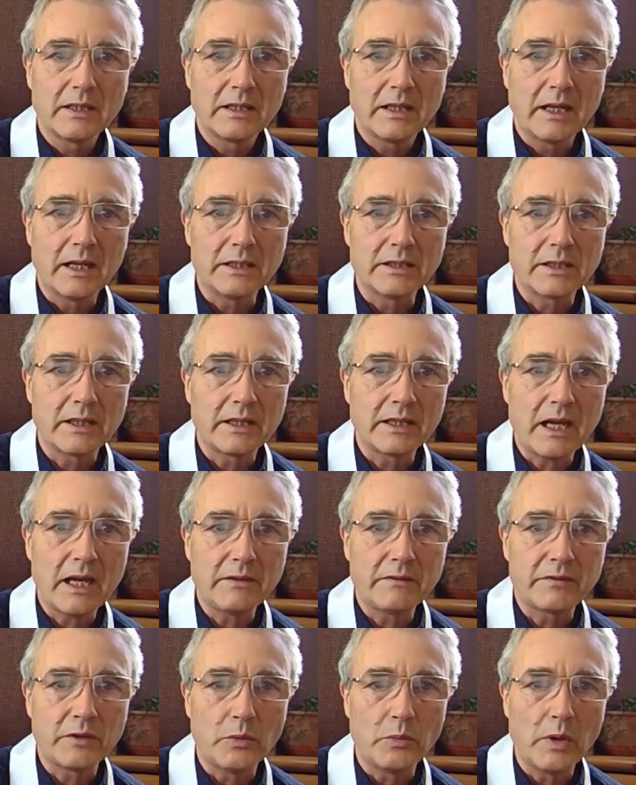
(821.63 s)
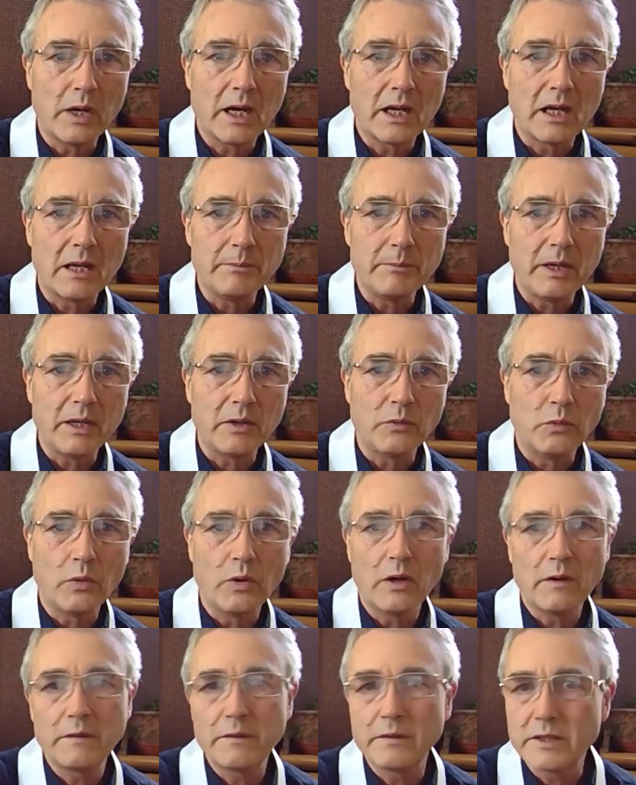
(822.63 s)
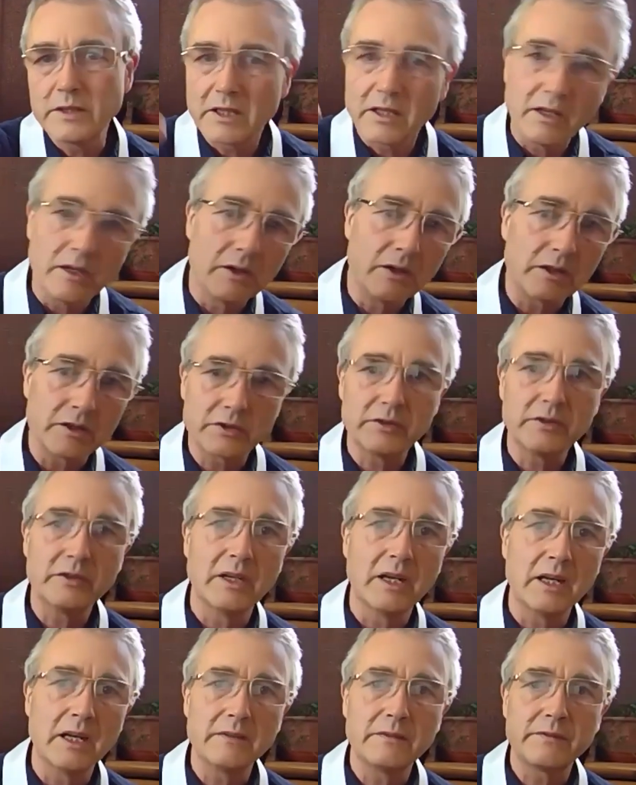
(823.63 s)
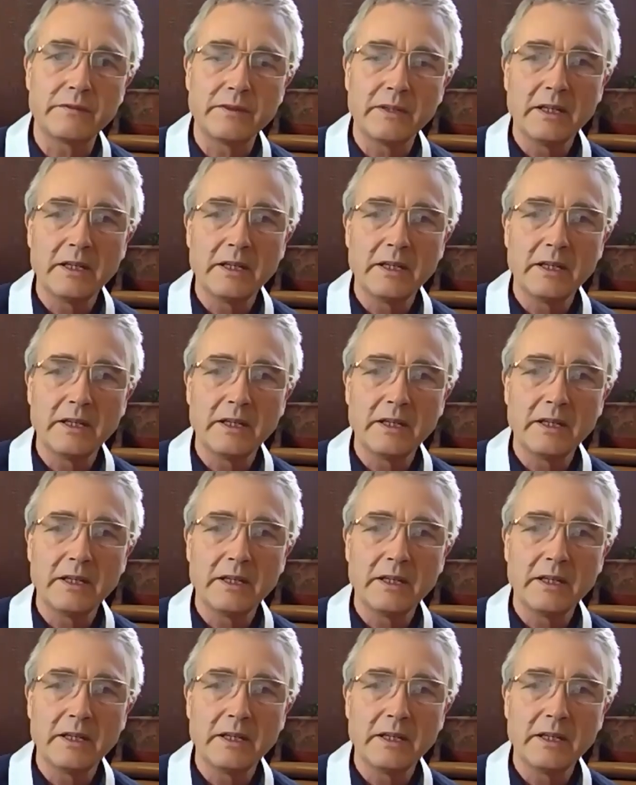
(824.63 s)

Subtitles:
And again, for a while, I'm being wafted along through life